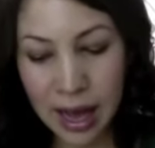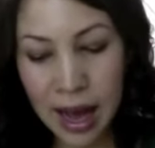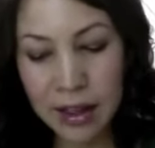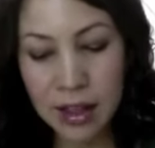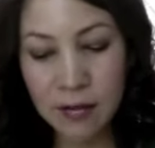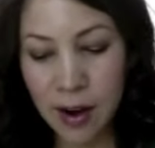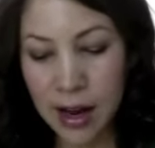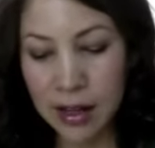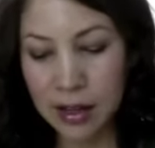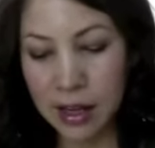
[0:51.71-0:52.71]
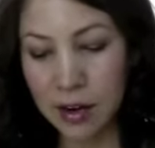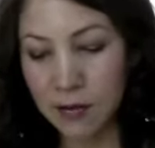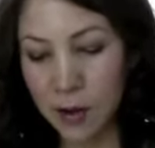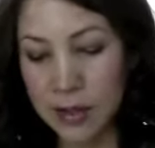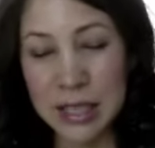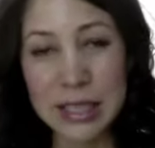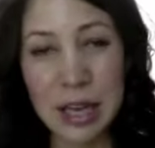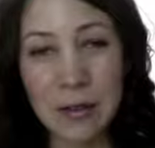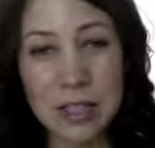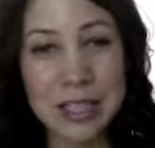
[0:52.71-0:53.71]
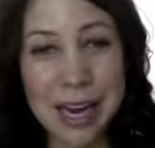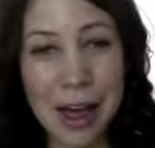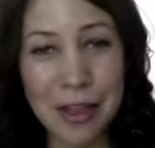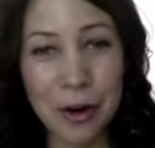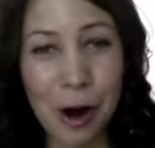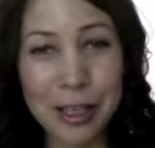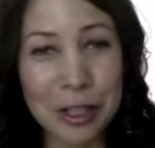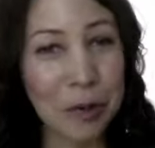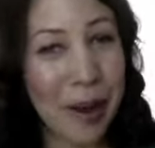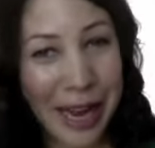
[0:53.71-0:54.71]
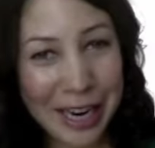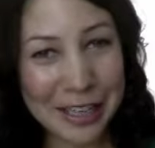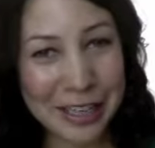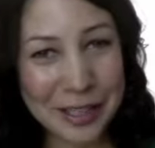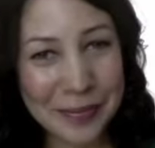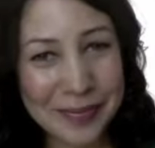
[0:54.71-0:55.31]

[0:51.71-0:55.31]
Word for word: and then violently convulsed itself to death across your page.